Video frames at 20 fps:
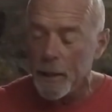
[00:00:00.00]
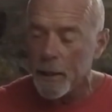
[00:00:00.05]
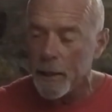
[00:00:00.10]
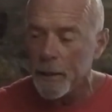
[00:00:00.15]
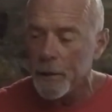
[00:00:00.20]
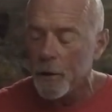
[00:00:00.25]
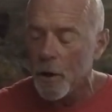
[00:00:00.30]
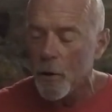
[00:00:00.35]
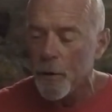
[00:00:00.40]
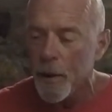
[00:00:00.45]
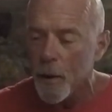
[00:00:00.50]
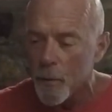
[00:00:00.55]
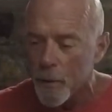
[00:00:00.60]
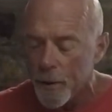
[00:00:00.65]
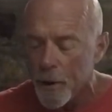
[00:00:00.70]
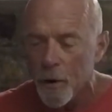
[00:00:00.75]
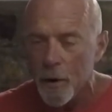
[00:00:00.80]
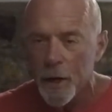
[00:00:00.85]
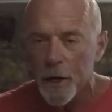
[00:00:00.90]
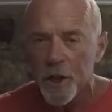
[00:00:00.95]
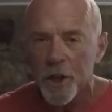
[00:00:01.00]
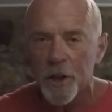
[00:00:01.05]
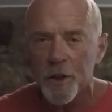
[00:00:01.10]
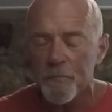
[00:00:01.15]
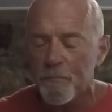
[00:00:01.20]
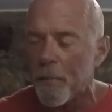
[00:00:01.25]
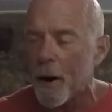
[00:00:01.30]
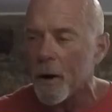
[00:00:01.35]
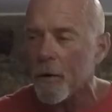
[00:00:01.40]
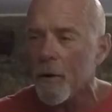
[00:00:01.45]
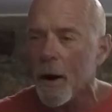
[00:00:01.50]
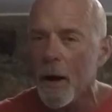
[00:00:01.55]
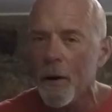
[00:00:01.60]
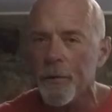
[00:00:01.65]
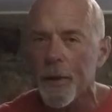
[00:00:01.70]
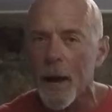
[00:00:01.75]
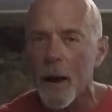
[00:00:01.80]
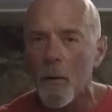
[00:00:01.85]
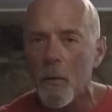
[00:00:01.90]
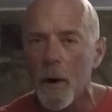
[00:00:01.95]
and I know they were there, and I spun
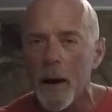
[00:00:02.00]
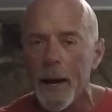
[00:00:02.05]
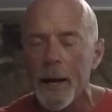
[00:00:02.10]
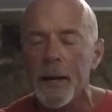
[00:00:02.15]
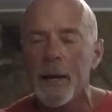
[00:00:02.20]
around that way.